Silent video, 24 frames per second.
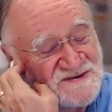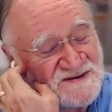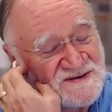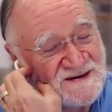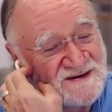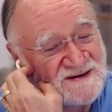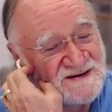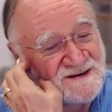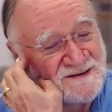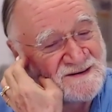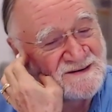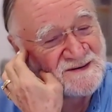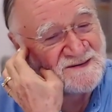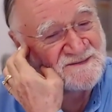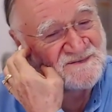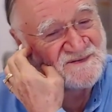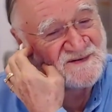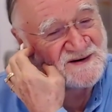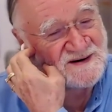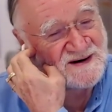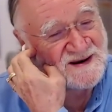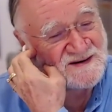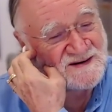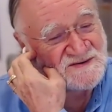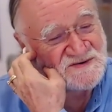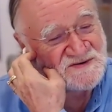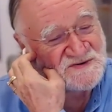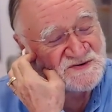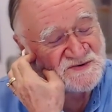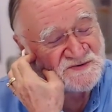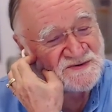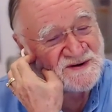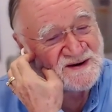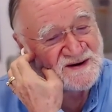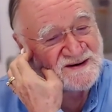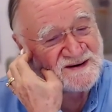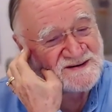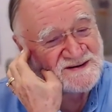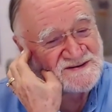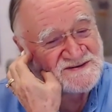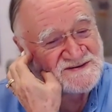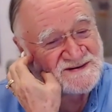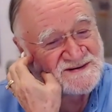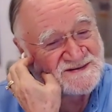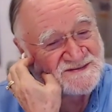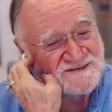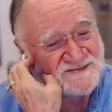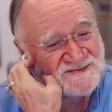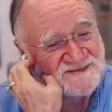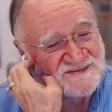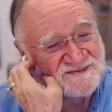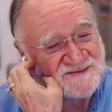busy financial day, is it,